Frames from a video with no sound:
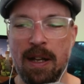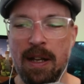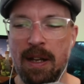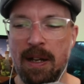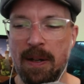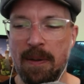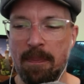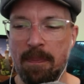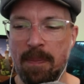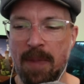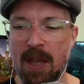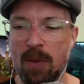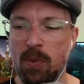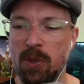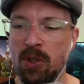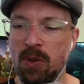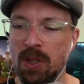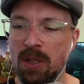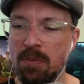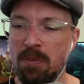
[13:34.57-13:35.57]
And when
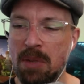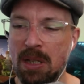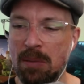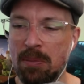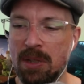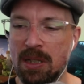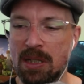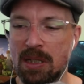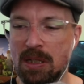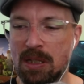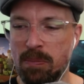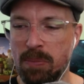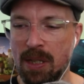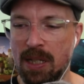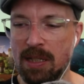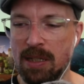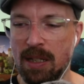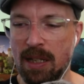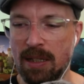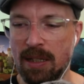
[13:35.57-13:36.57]
you're in a minimalist
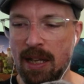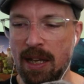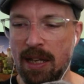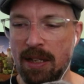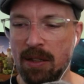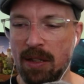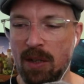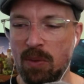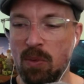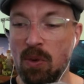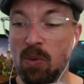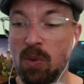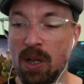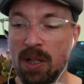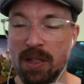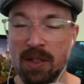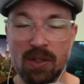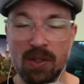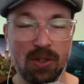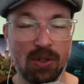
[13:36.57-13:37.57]
place like that, you're like, well,
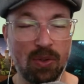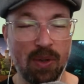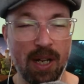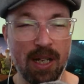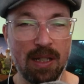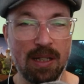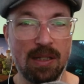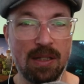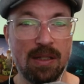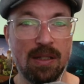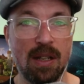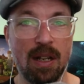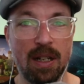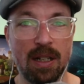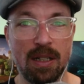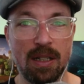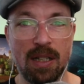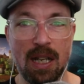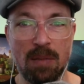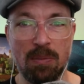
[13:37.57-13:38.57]
one, this is great. This is not
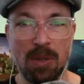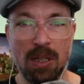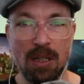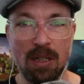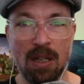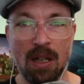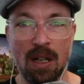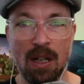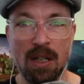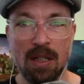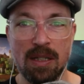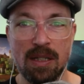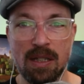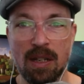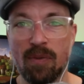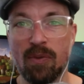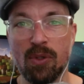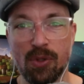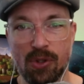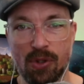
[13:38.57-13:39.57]
going to take me
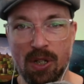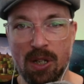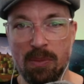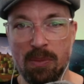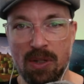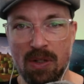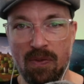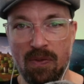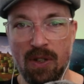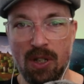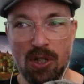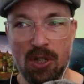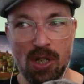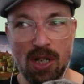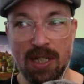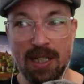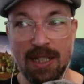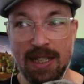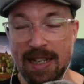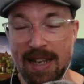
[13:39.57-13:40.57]
several streams to finish.
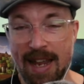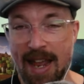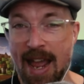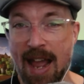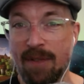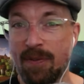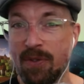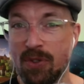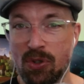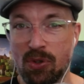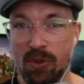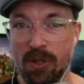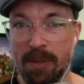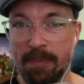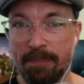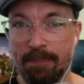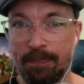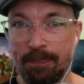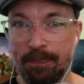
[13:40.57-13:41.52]
I did it in half a stream.